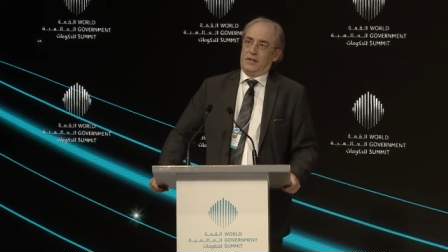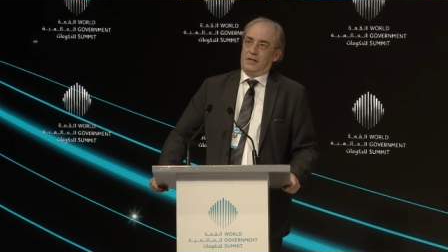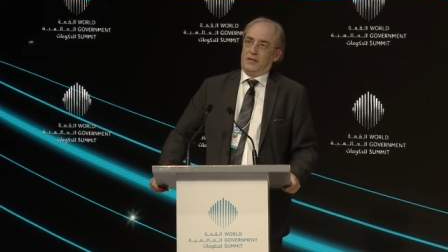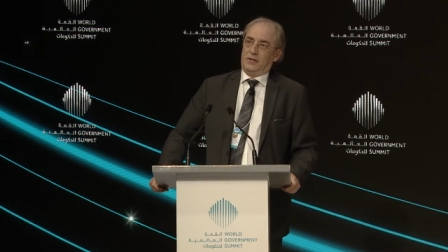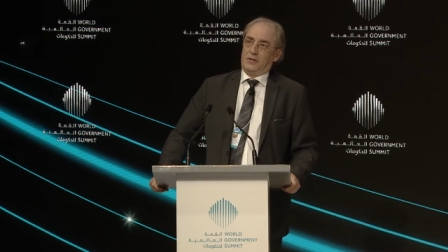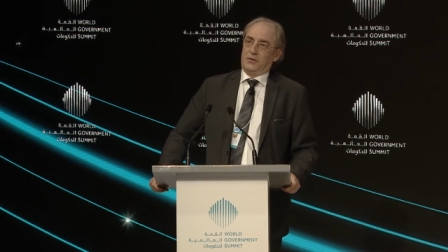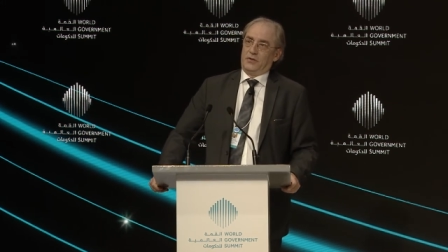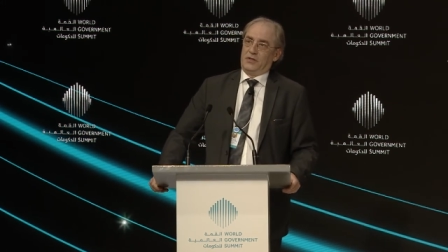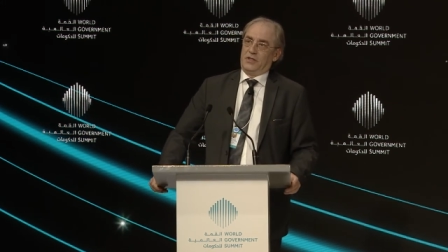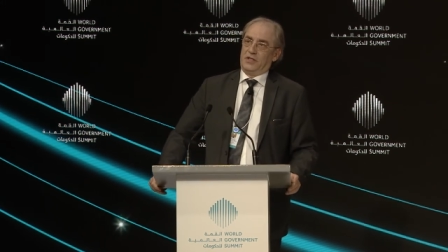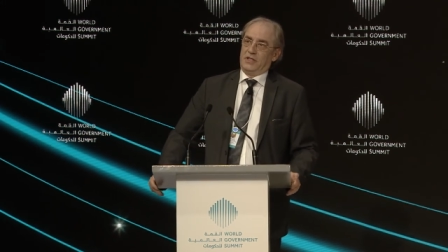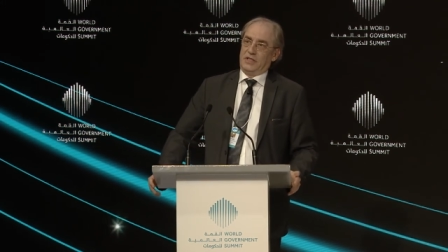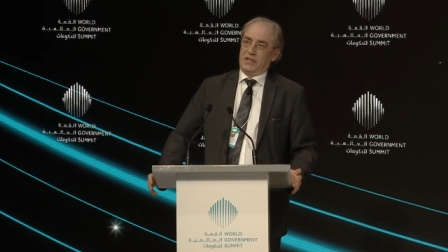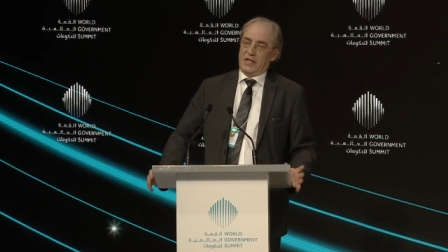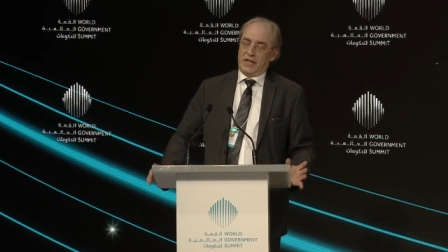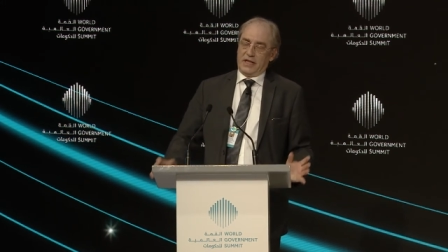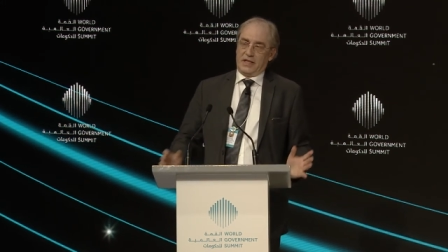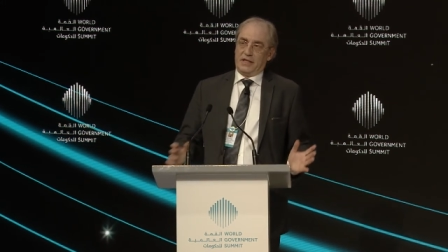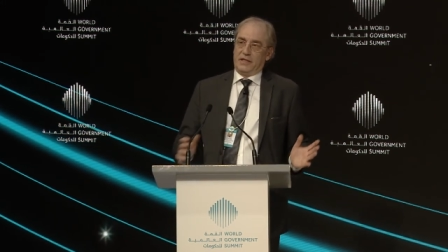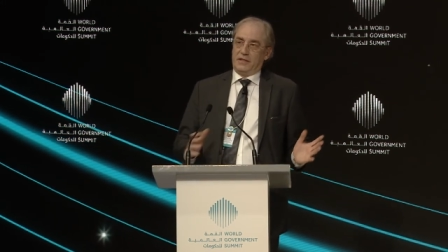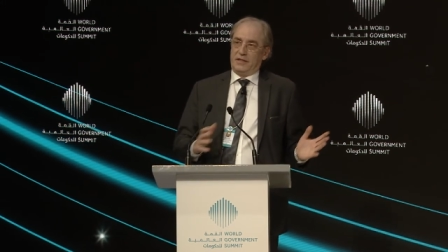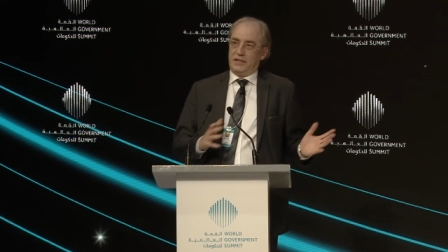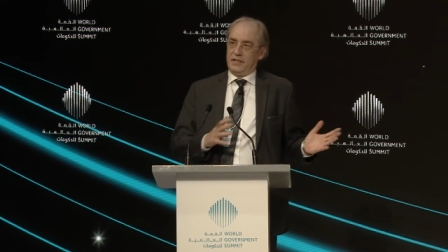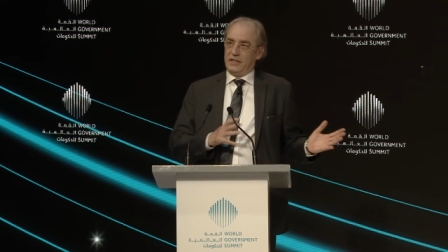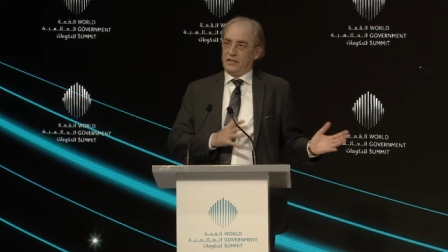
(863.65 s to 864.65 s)
You see
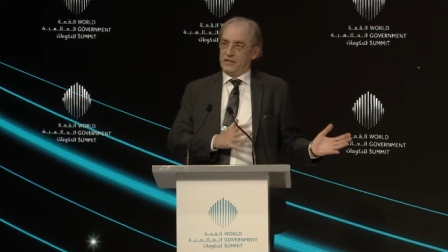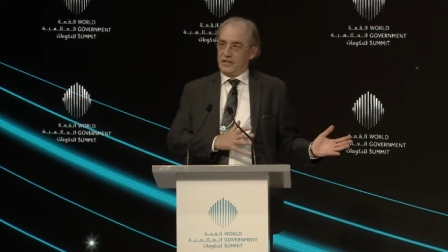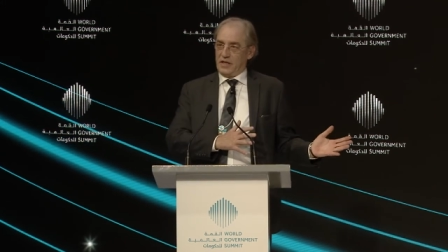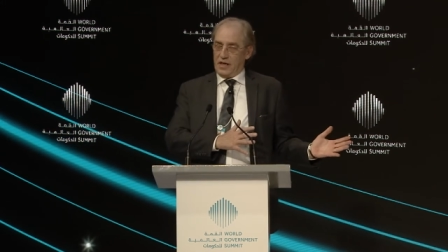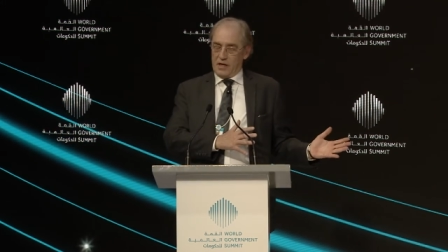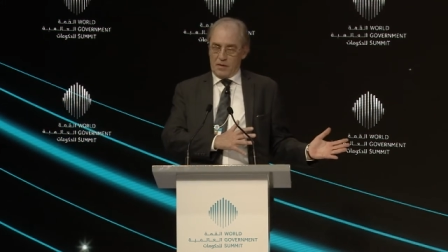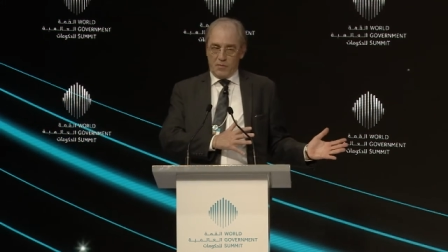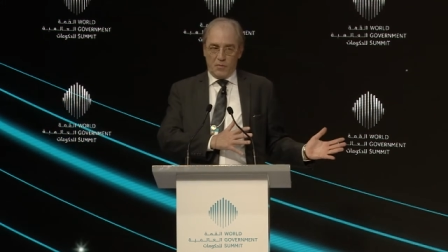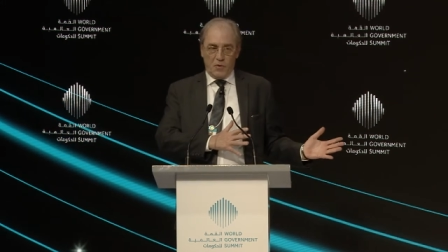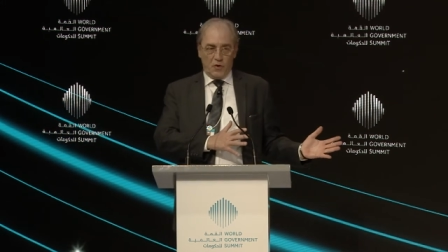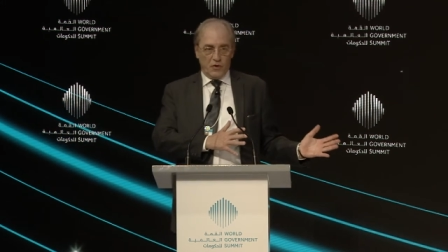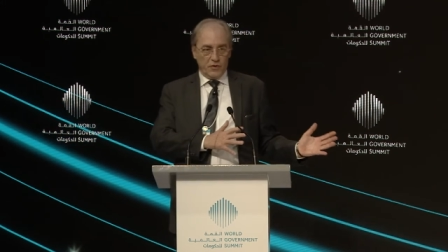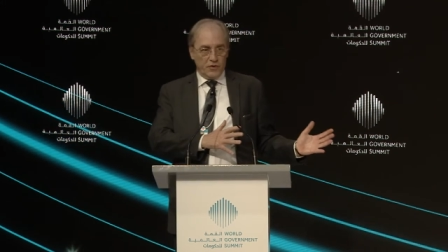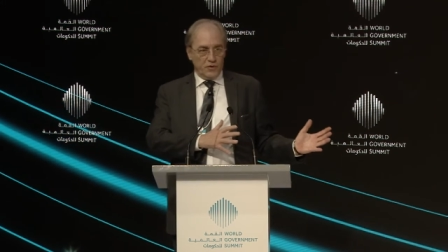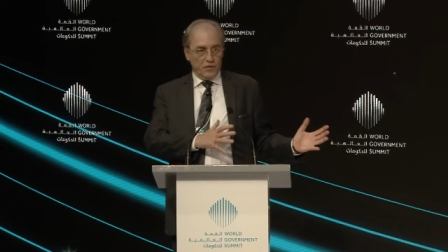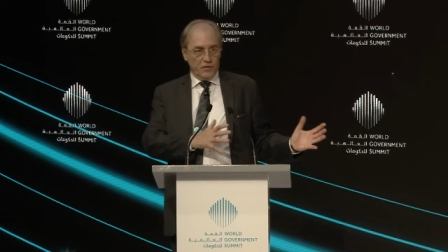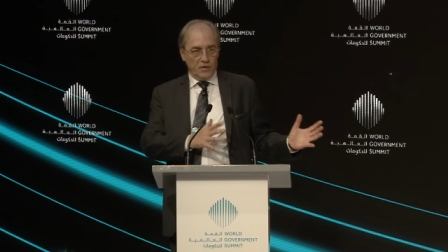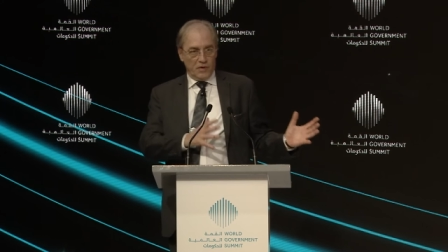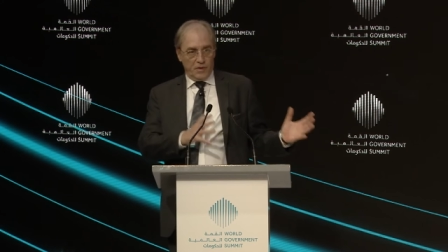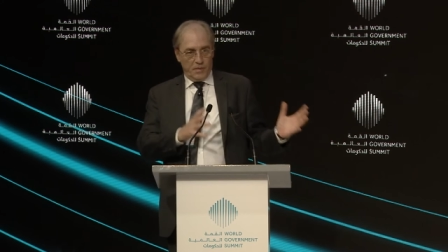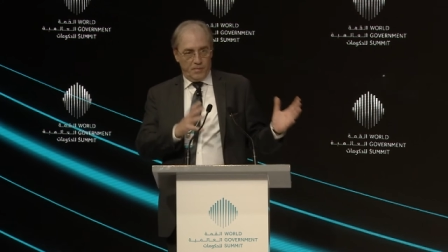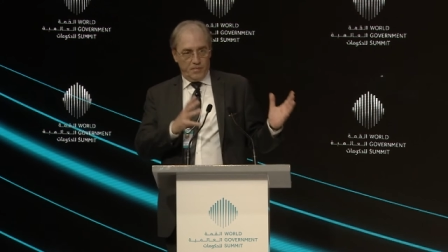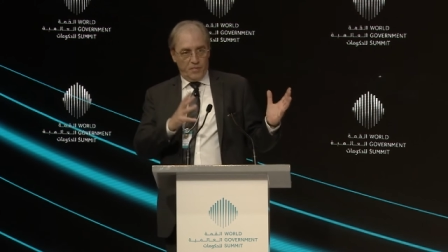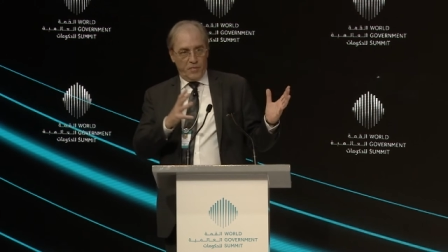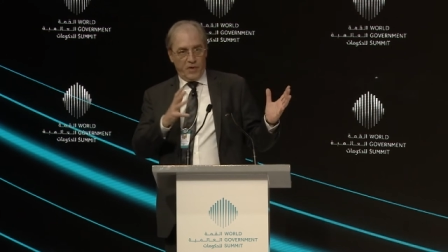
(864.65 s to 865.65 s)
that these are
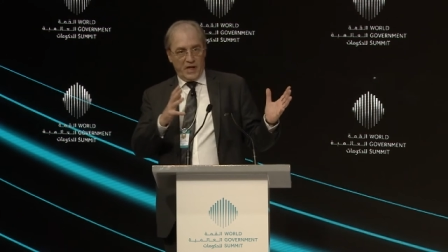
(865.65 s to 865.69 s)
modules